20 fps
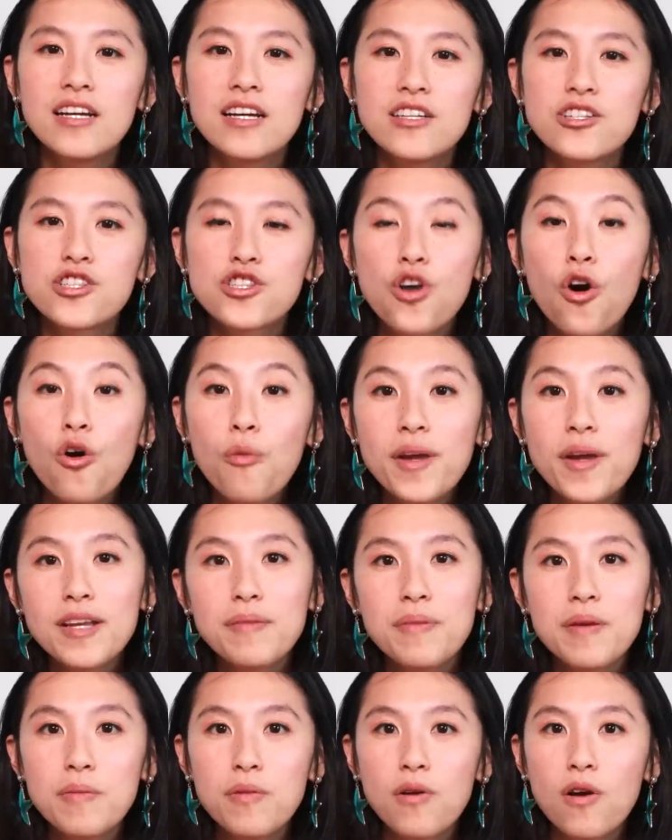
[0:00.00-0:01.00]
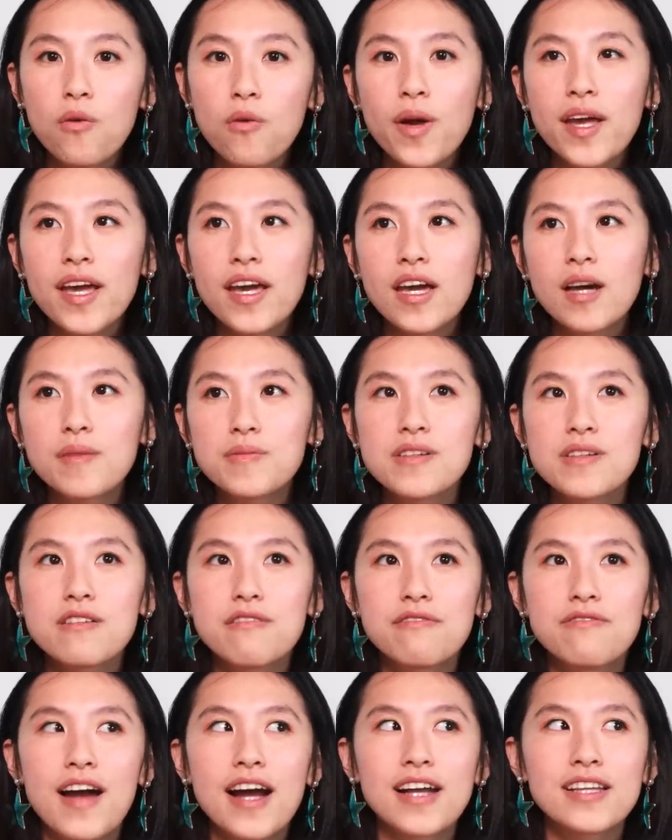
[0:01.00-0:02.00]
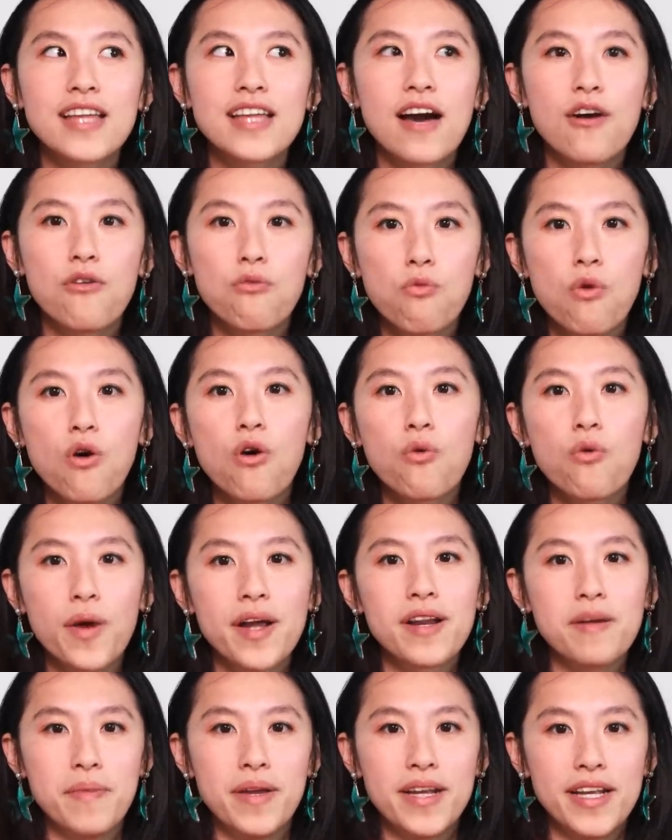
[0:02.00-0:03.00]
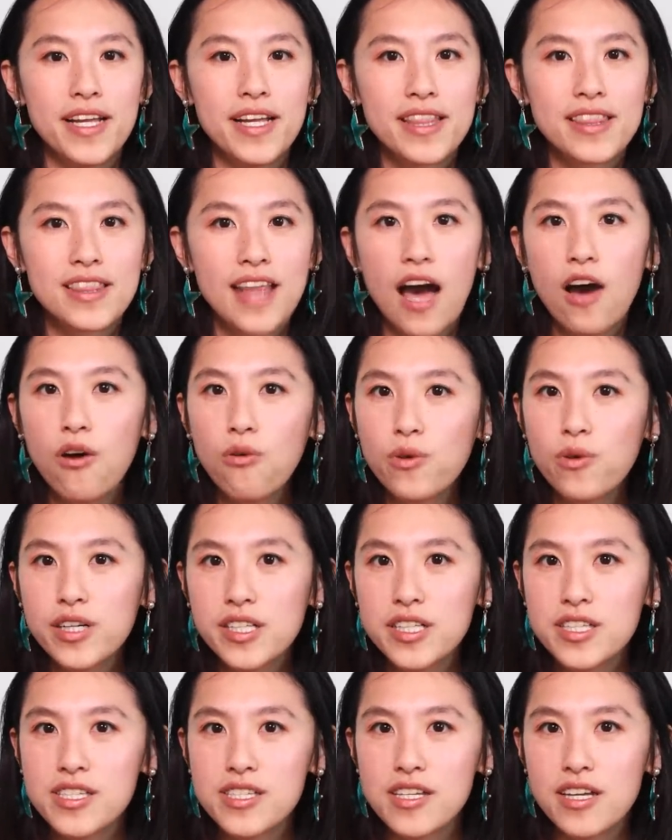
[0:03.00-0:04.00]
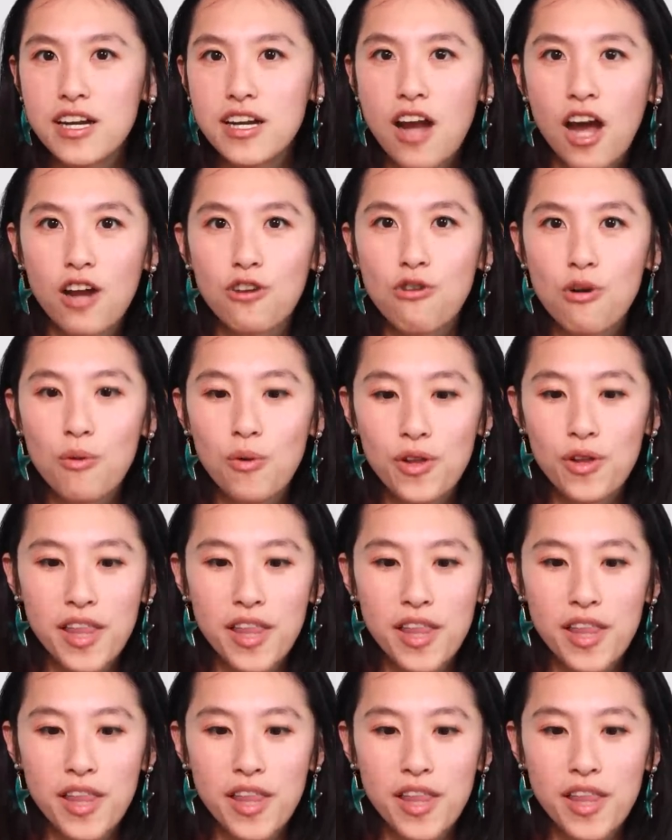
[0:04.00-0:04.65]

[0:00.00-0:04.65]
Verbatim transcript: so many people are waking up to the fact that, whoa, wait a minute, that was not normal